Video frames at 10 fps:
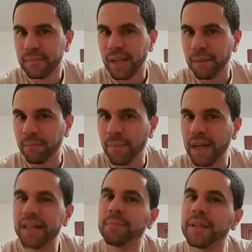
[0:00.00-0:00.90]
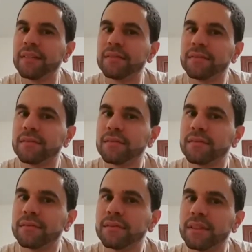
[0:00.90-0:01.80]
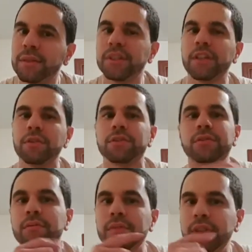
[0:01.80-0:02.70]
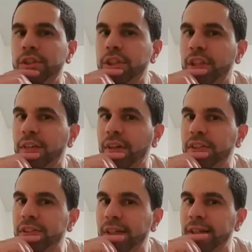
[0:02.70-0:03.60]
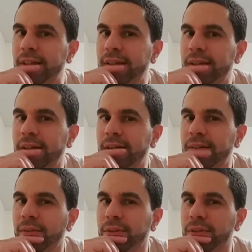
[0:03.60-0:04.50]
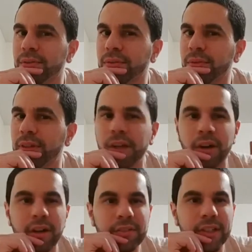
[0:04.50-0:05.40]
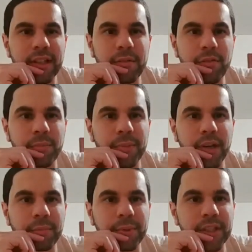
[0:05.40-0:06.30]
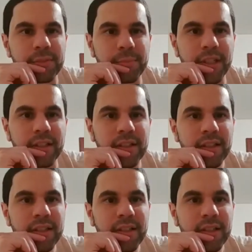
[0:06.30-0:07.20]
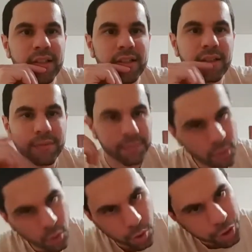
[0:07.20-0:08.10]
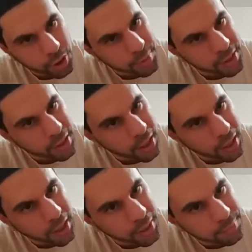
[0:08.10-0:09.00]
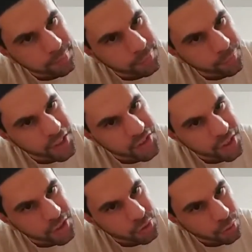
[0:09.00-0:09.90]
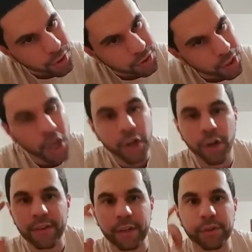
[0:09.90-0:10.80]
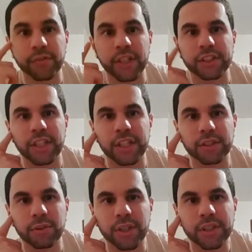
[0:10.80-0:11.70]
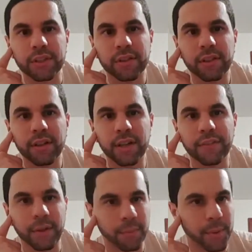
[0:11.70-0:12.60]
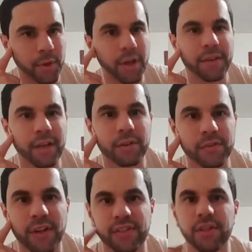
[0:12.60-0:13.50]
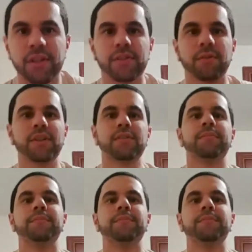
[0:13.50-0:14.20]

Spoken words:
It might have been. It was either. Was it GTA Vice City? No, I don't think it came out for PSP. Or it could have been Vice City Stories. No, I think it was Vice City Stories. If I remember correctly, I think it was Vice City Stories.